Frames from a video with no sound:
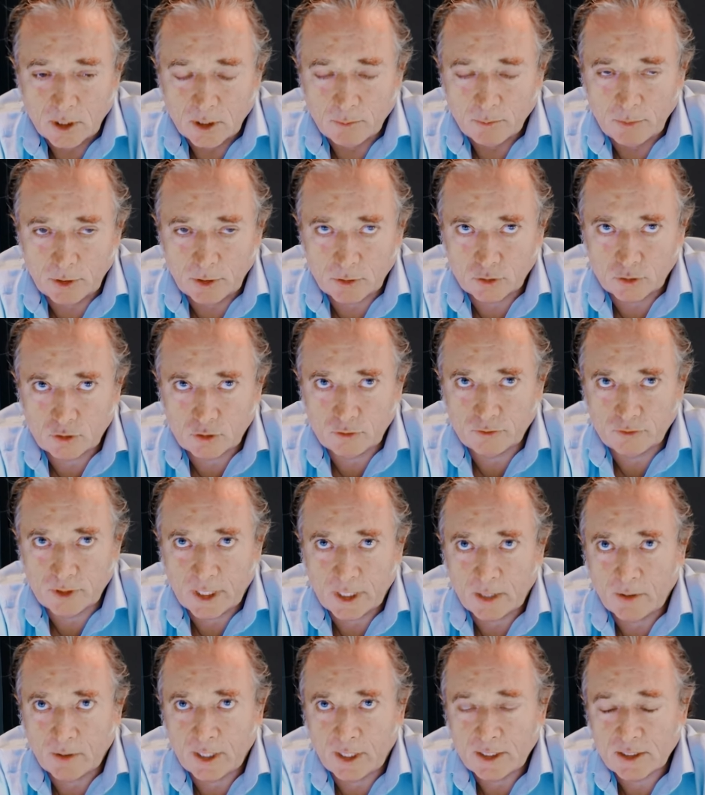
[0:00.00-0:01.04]
because you've
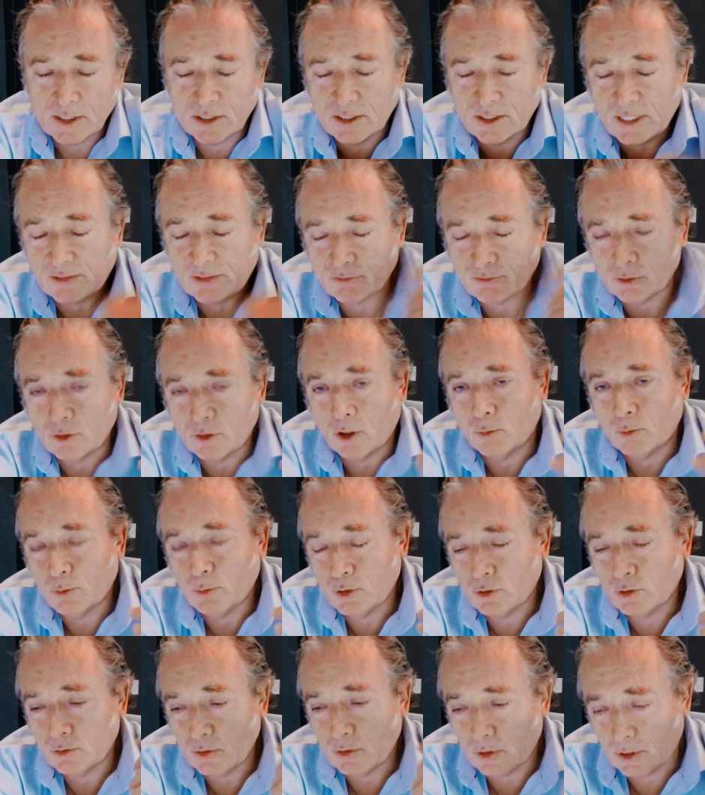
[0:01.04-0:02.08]
now had several
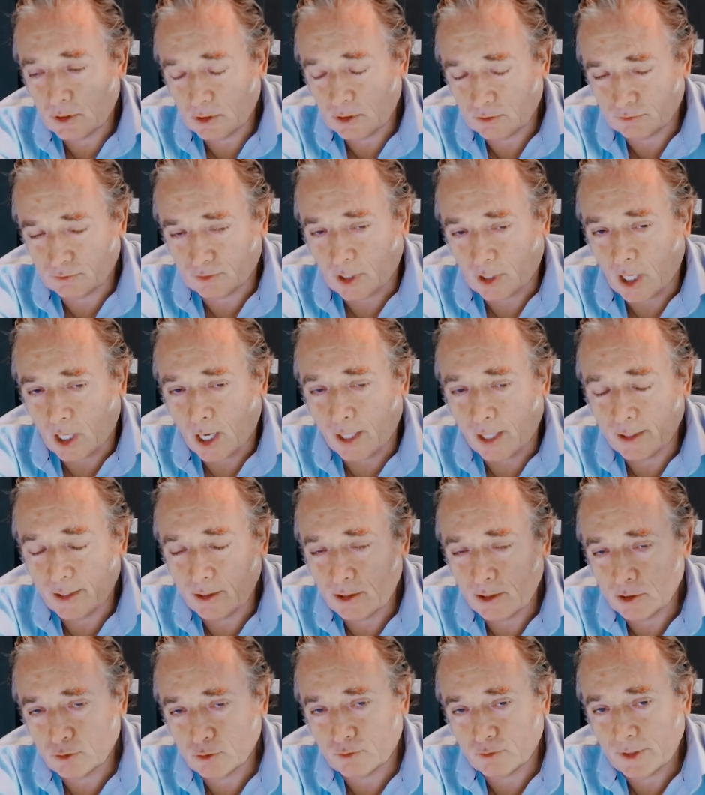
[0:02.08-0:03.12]
opportunities for either
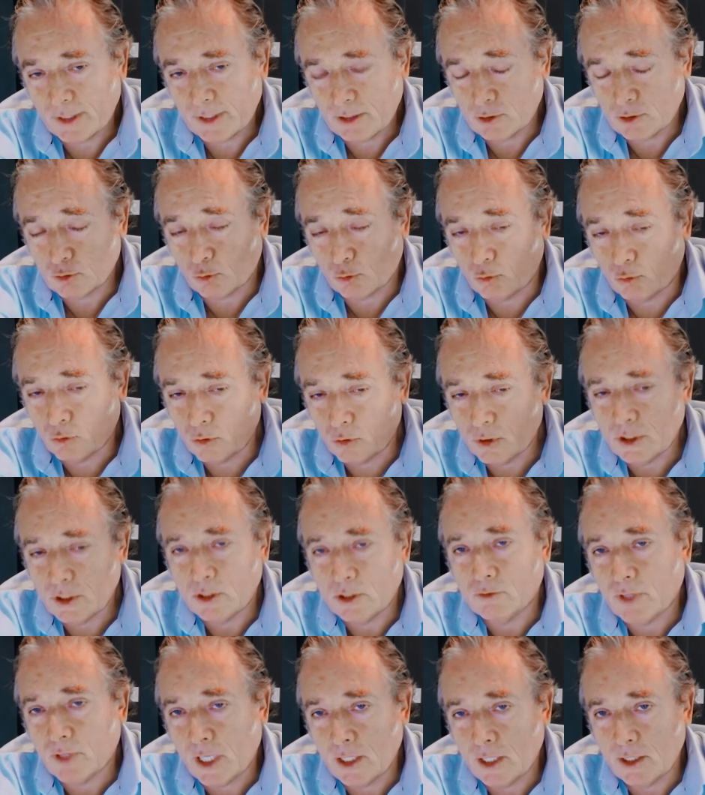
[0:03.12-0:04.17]
the Israelis or the
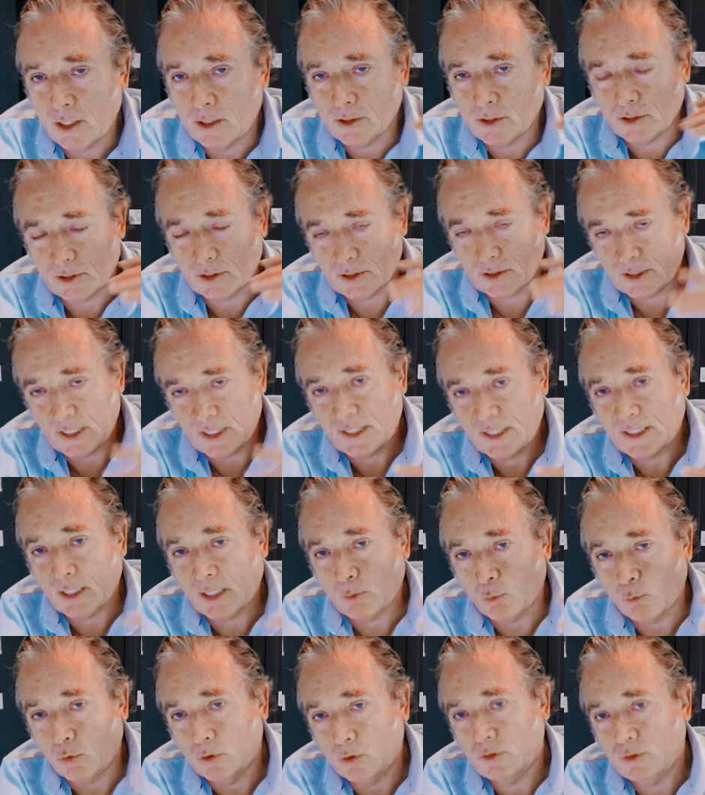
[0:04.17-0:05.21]
Iranians to take
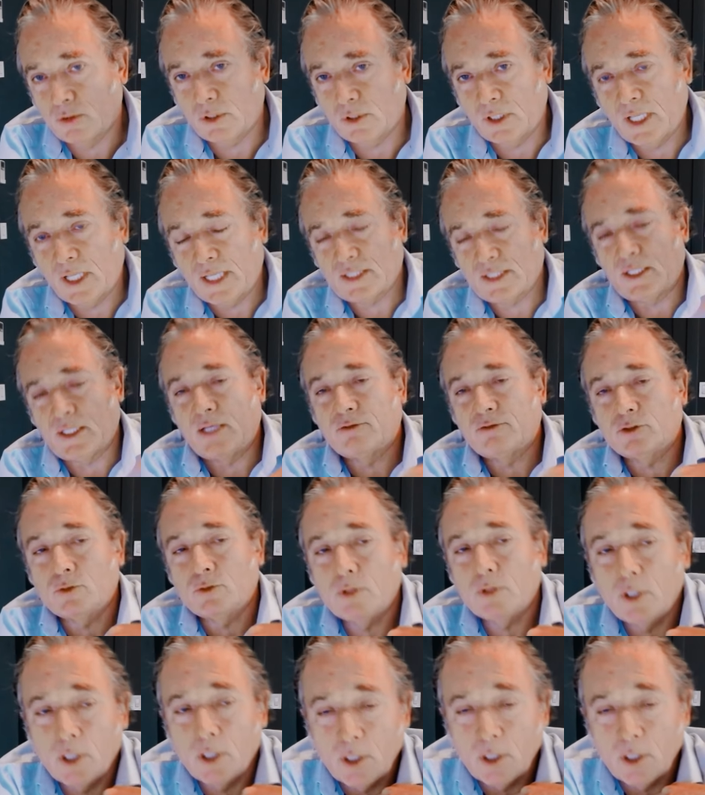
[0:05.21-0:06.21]
that war to the next level,